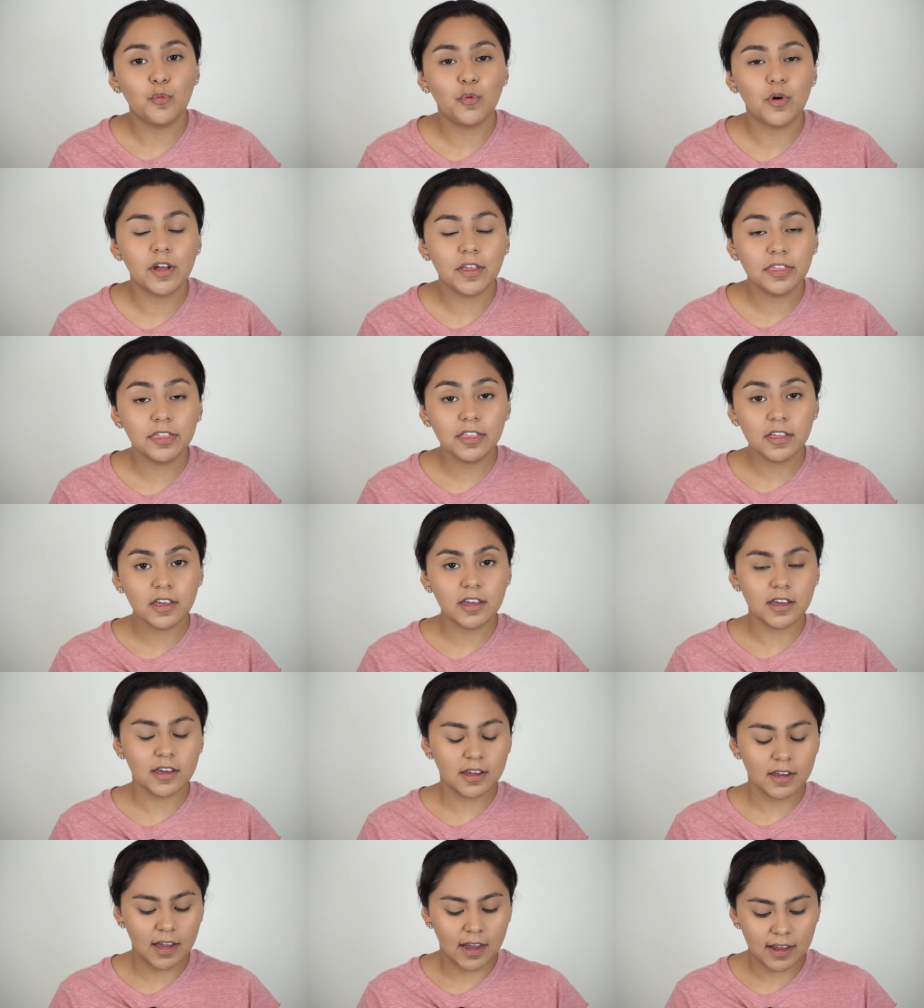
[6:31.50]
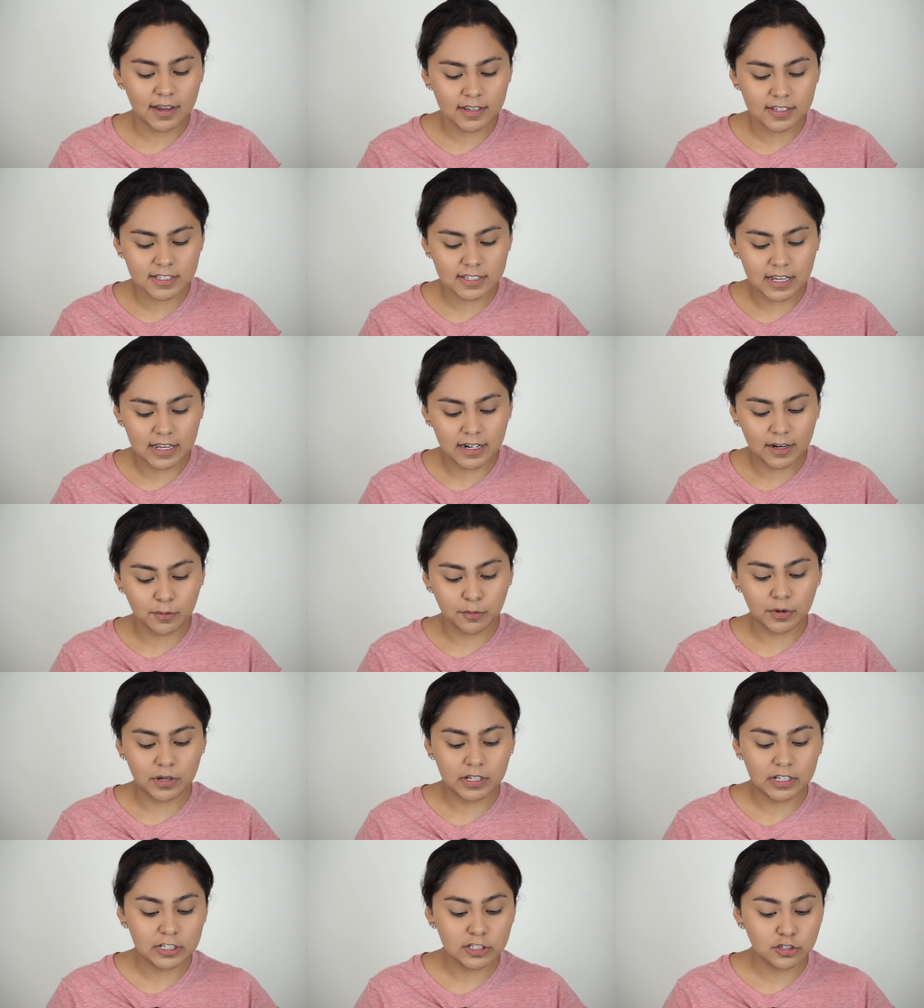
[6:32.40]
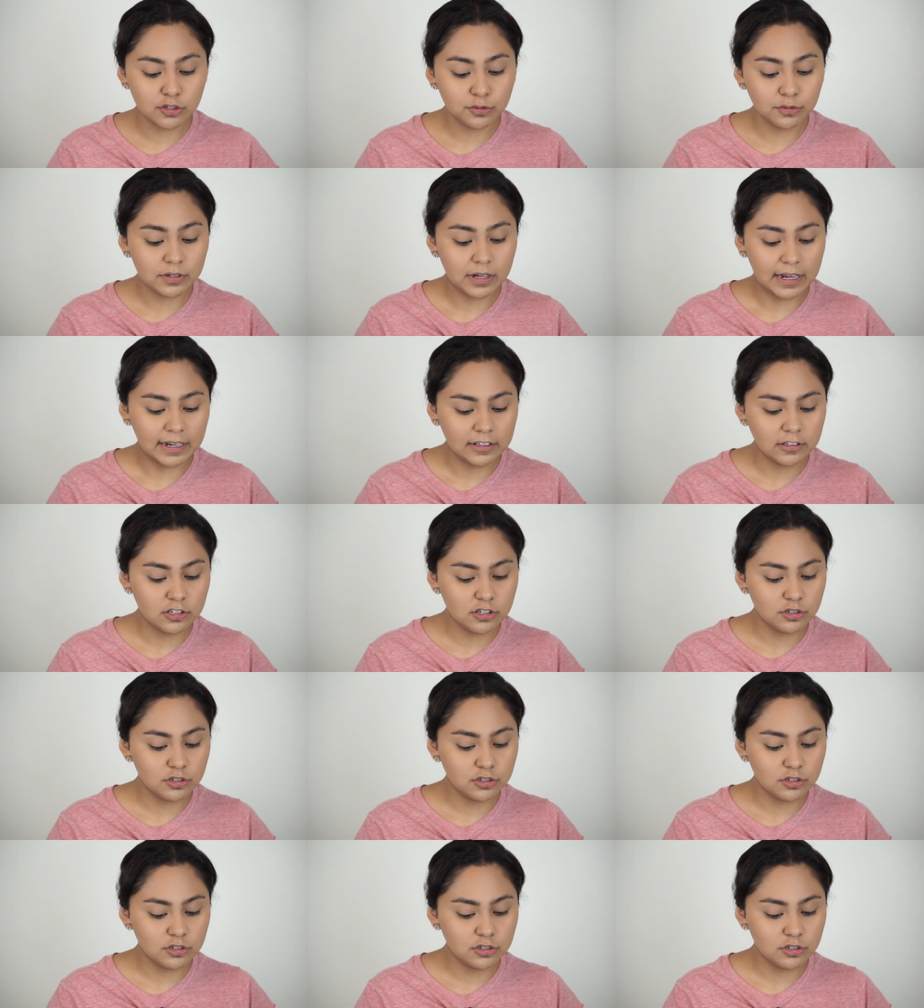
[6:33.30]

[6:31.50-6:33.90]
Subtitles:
one thing, guys, that I really do like